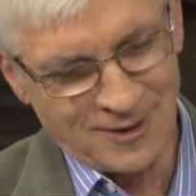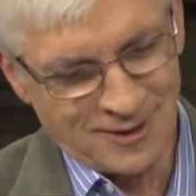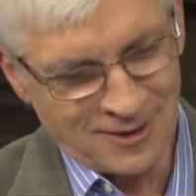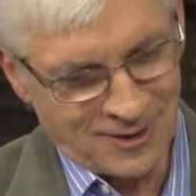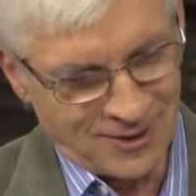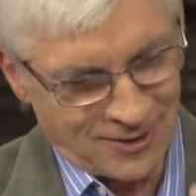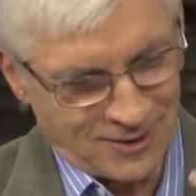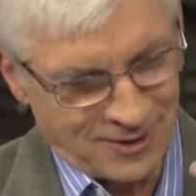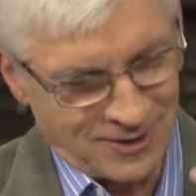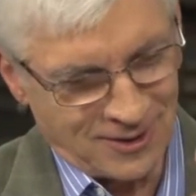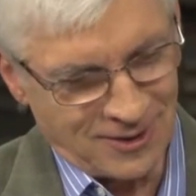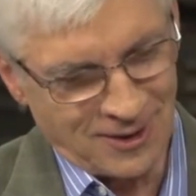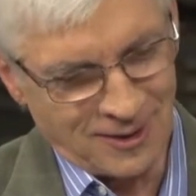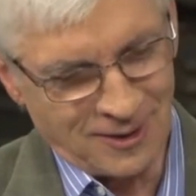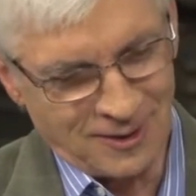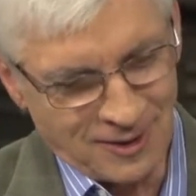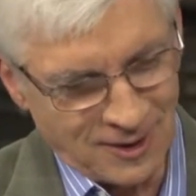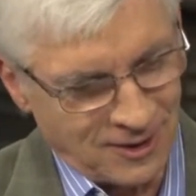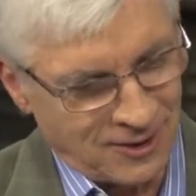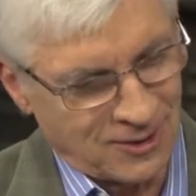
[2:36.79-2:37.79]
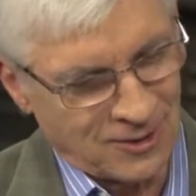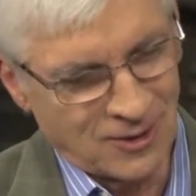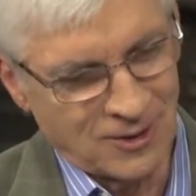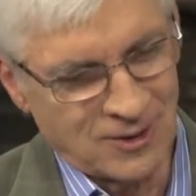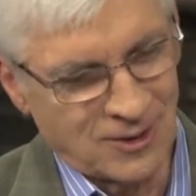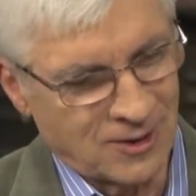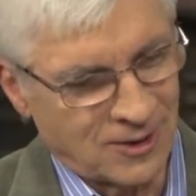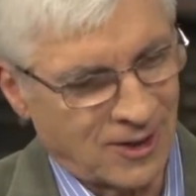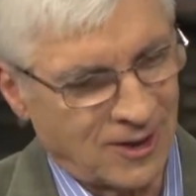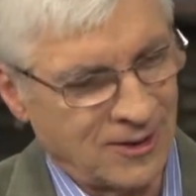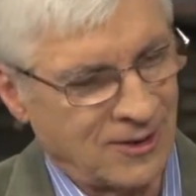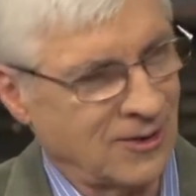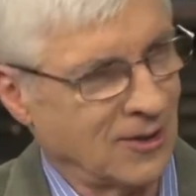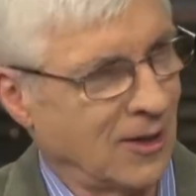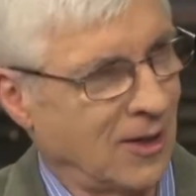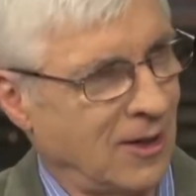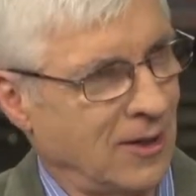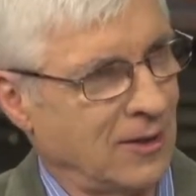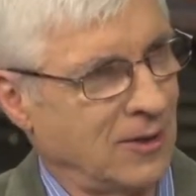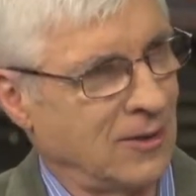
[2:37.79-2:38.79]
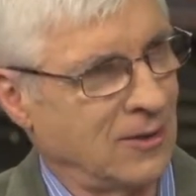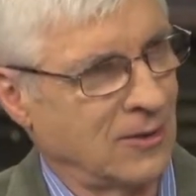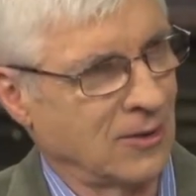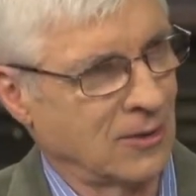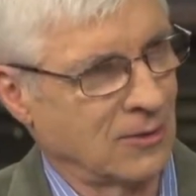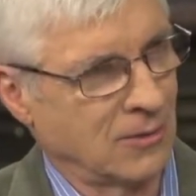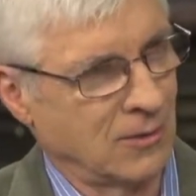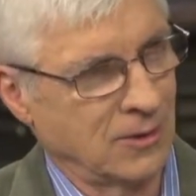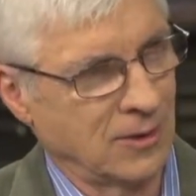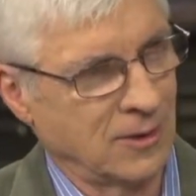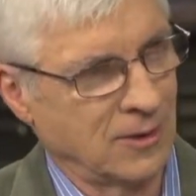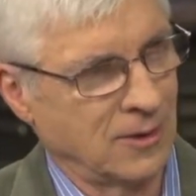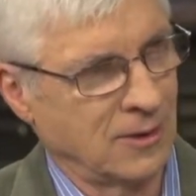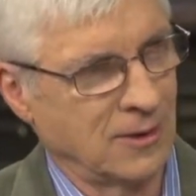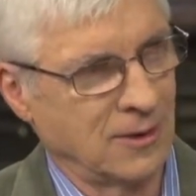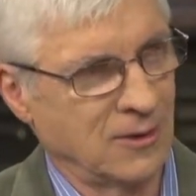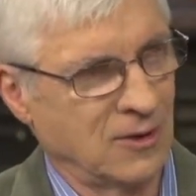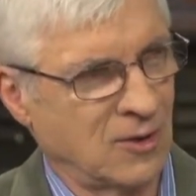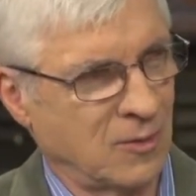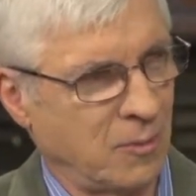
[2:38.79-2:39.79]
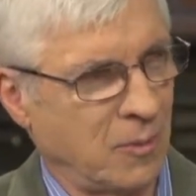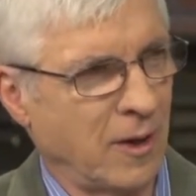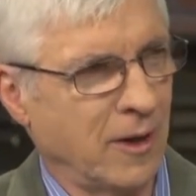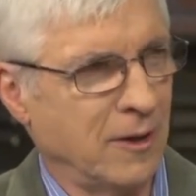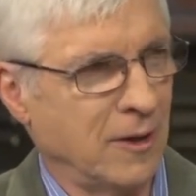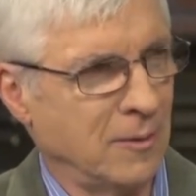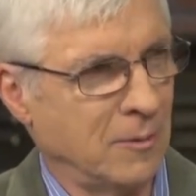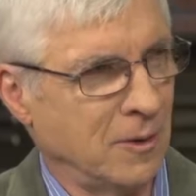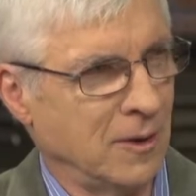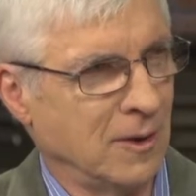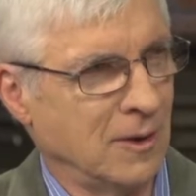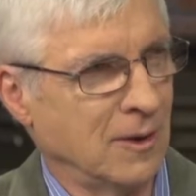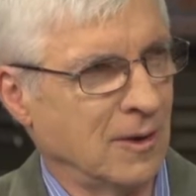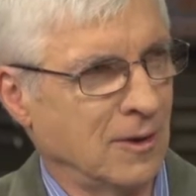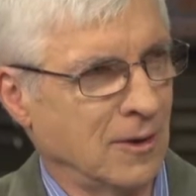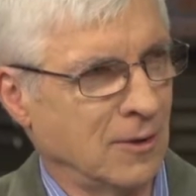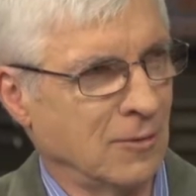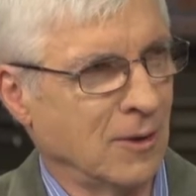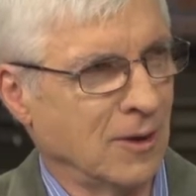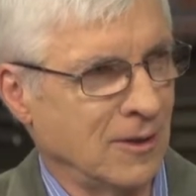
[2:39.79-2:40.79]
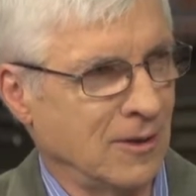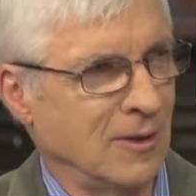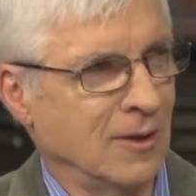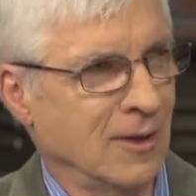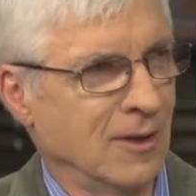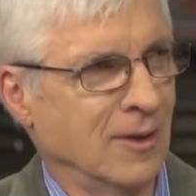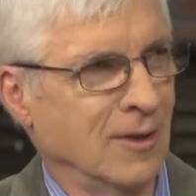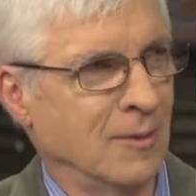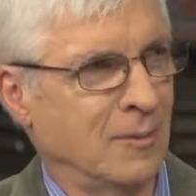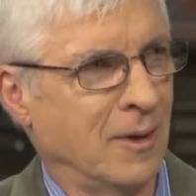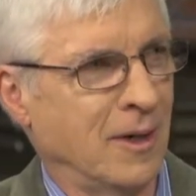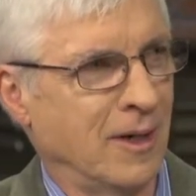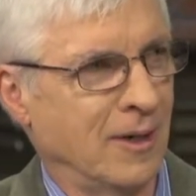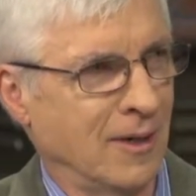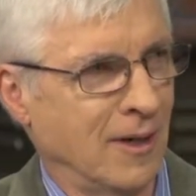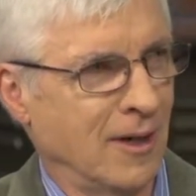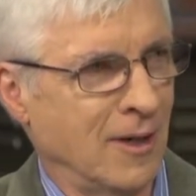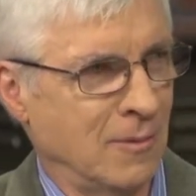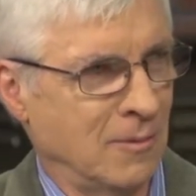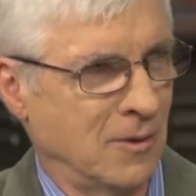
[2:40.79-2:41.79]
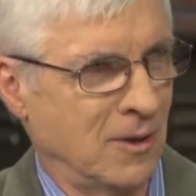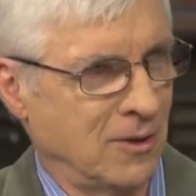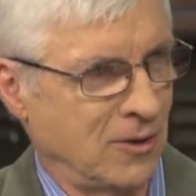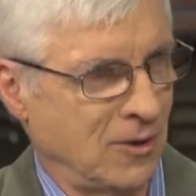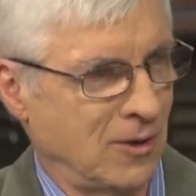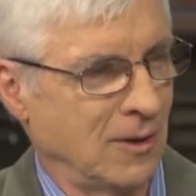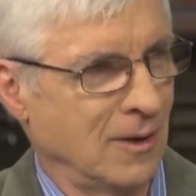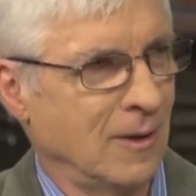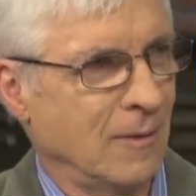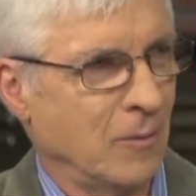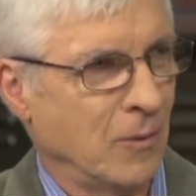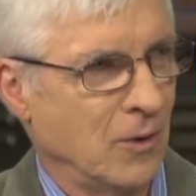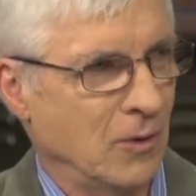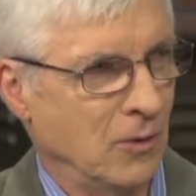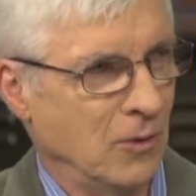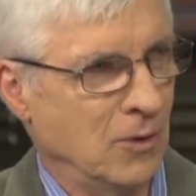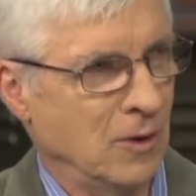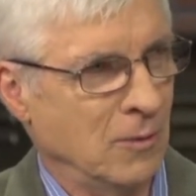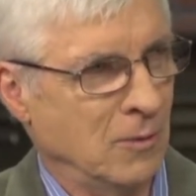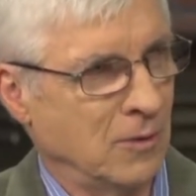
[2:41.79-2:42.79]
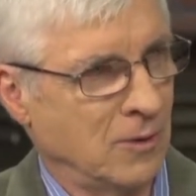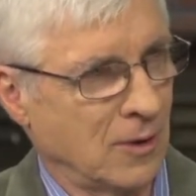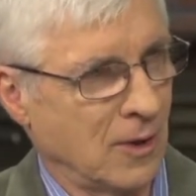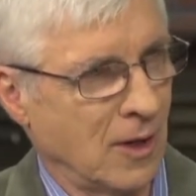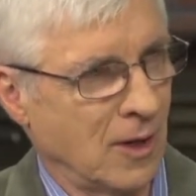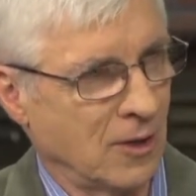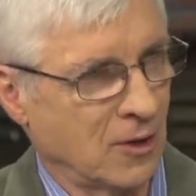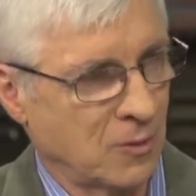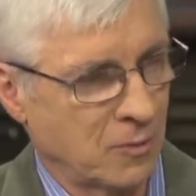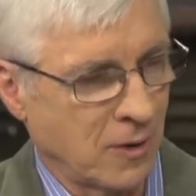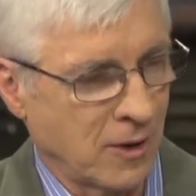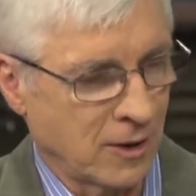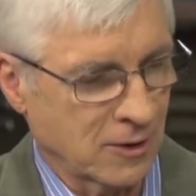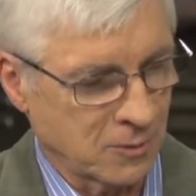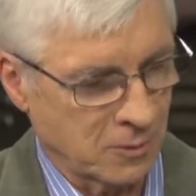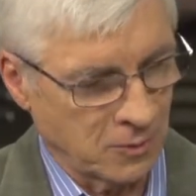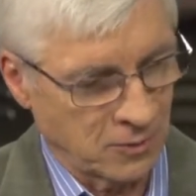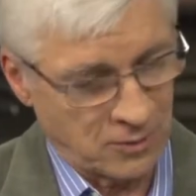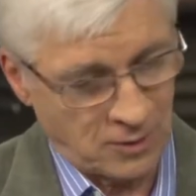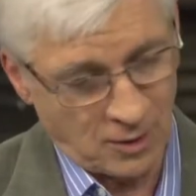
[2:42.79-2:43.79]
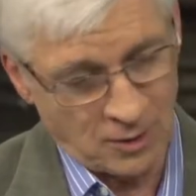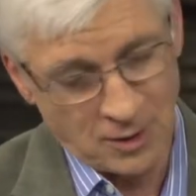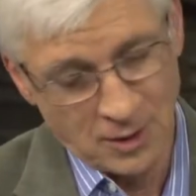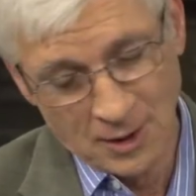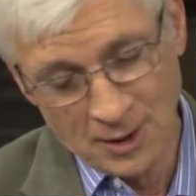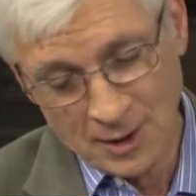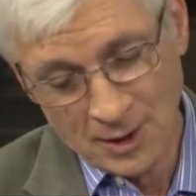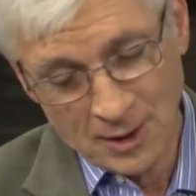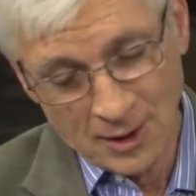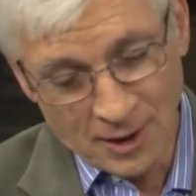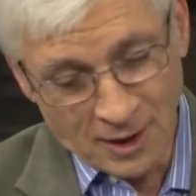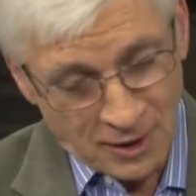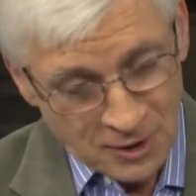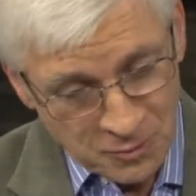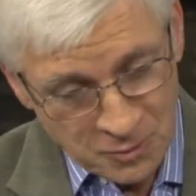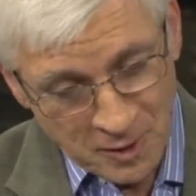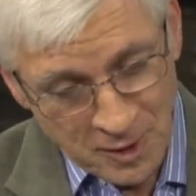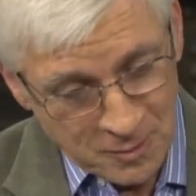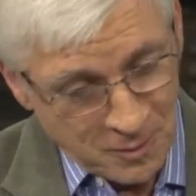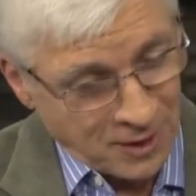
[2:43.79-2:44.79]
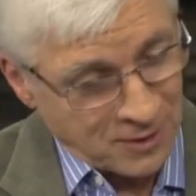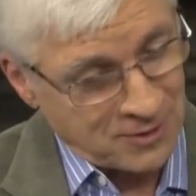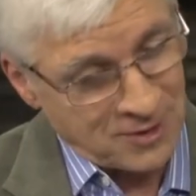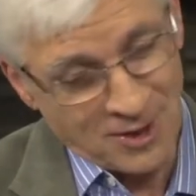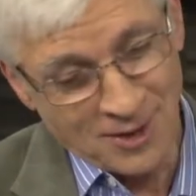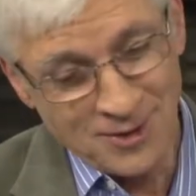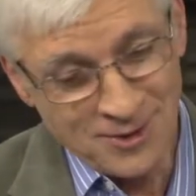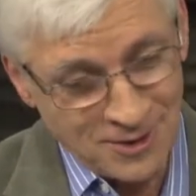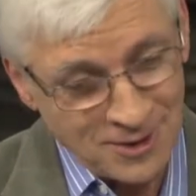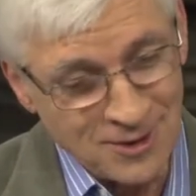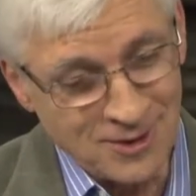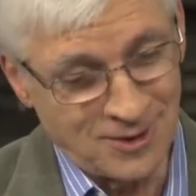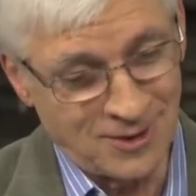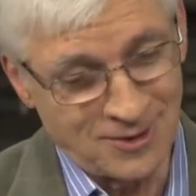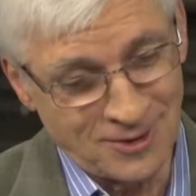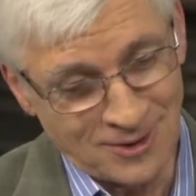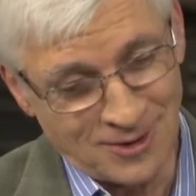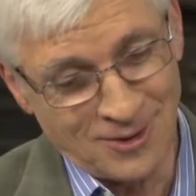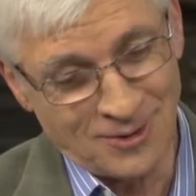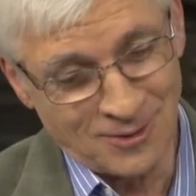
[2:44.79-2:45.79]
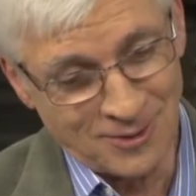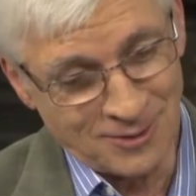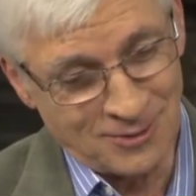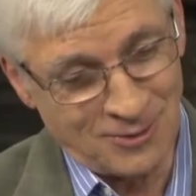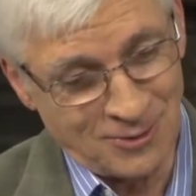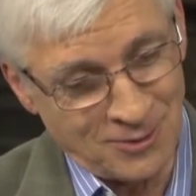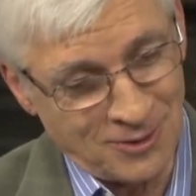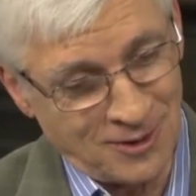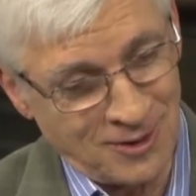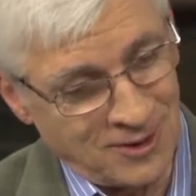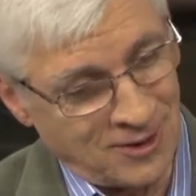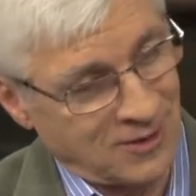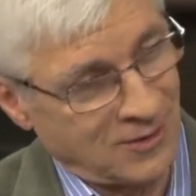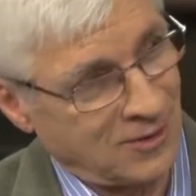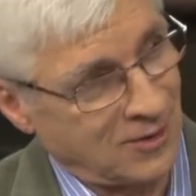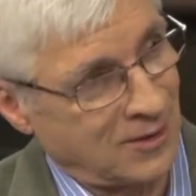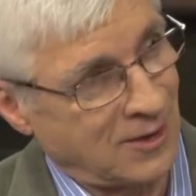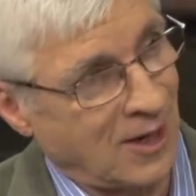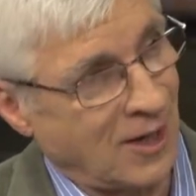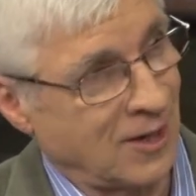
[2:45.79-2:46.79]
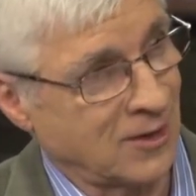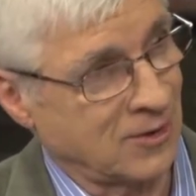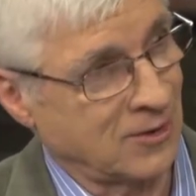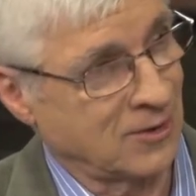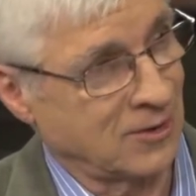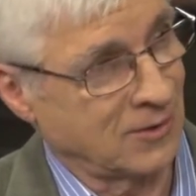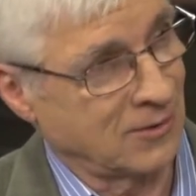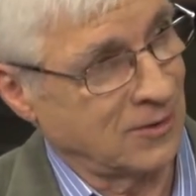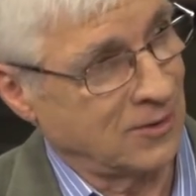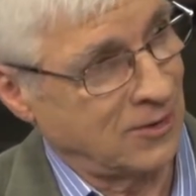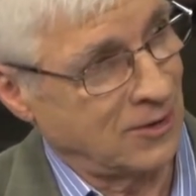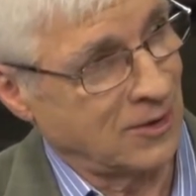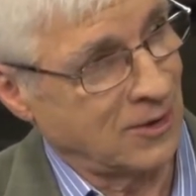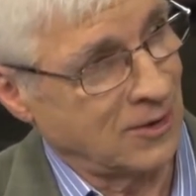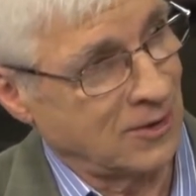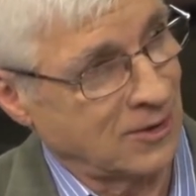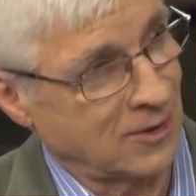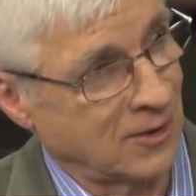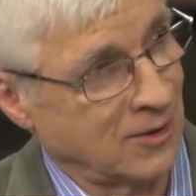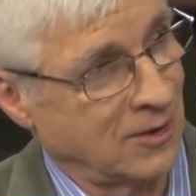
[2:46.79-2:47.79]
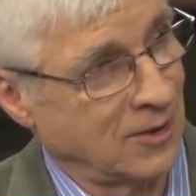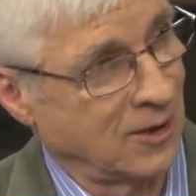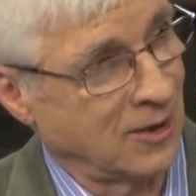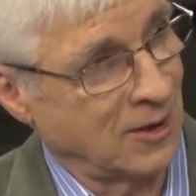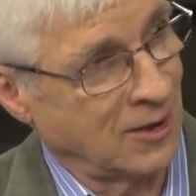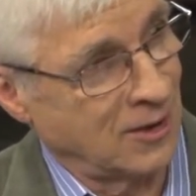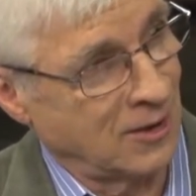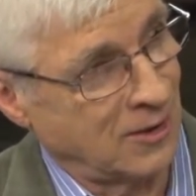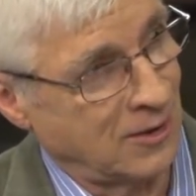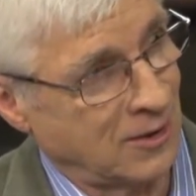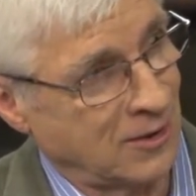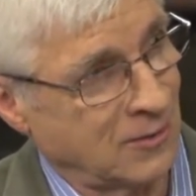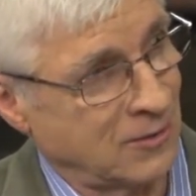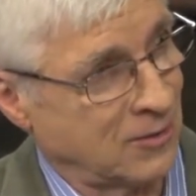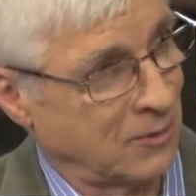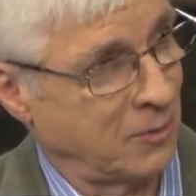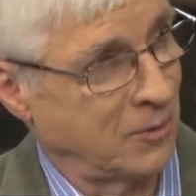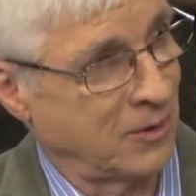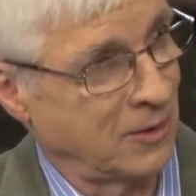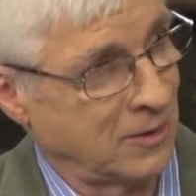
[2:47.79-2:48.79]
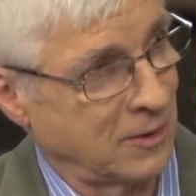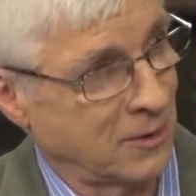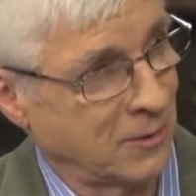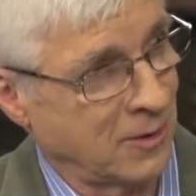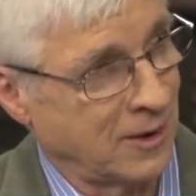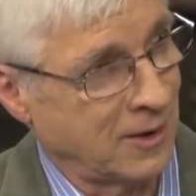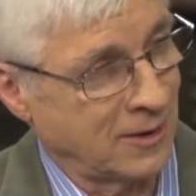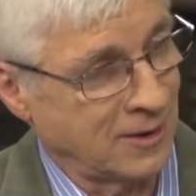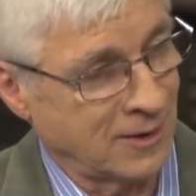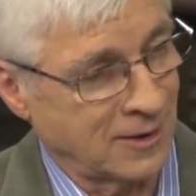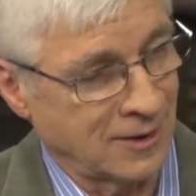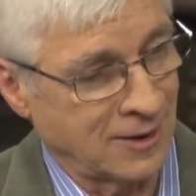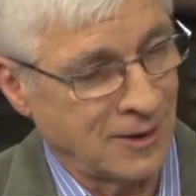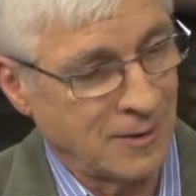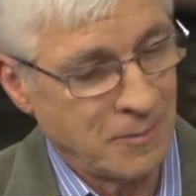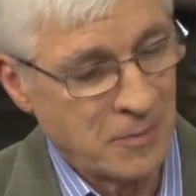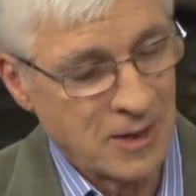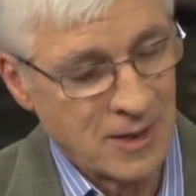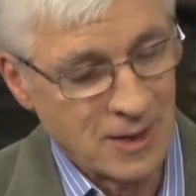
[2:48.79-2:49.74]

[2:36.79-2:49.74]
You know, he turned the lights on, and it just really inspired me a great deal about how much union with God is possible. So I spent about 10 years going through each of the doctors of the church in the area of spirituality,